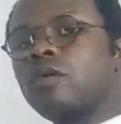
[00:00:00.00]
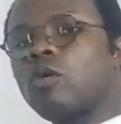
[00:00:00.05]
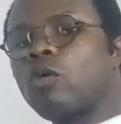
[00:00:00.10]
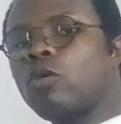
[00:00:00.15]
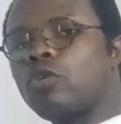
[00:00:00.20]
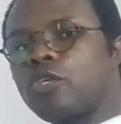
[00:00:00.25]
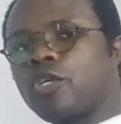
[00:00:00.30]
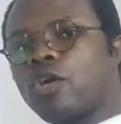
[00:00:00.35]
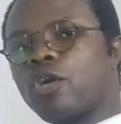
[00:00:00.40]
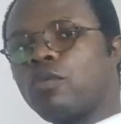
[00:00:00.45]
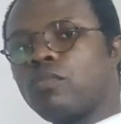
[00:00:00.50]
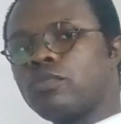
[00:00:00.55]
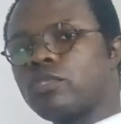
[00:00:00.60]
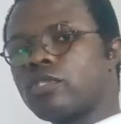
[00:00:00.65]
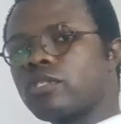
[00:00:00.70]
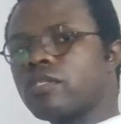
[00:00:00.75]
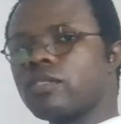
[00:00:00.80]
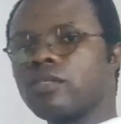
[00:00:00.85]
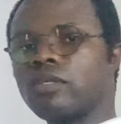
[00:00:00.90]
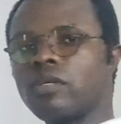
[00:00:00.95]
or
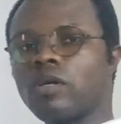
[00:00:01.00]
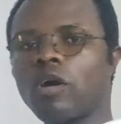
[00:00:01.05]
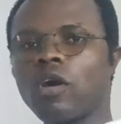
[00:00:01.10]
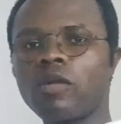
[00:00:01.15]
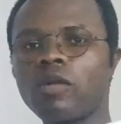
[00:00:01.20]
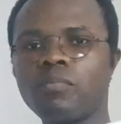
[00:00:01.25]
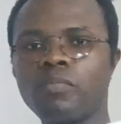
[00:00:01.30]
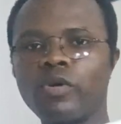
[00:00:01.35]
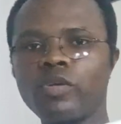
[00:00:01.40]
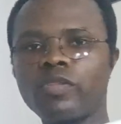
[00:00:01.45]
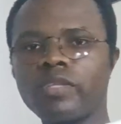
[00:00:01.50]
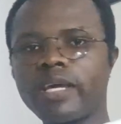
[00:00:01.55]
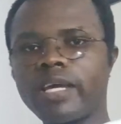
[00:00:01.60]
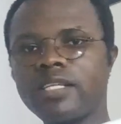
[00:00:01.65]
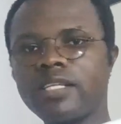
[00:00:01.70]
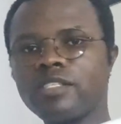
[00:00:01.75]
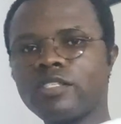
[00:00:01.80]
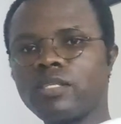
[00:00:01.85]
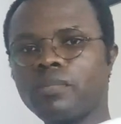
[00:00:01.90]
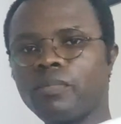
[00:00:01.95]
domes on both
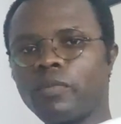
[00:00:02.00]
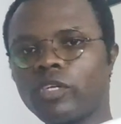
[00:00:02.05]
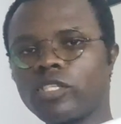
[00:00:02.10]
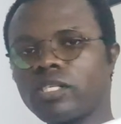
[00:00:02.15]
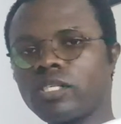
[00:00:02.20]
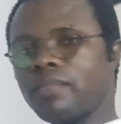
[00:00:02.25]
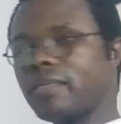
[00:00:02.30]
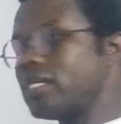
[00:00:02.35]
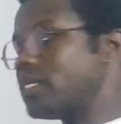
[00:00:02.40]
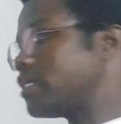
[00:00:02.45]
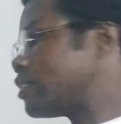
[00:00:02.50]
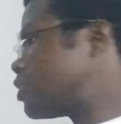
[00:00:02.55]
ends, the bottom and